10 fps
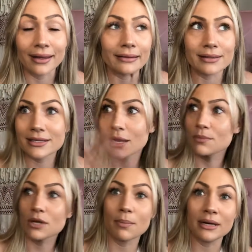unless it
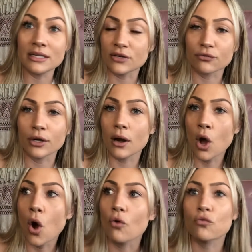comes up in a different
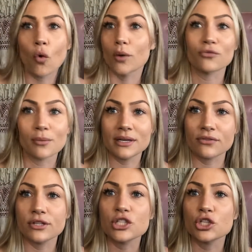form from a
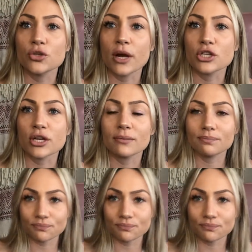different situation.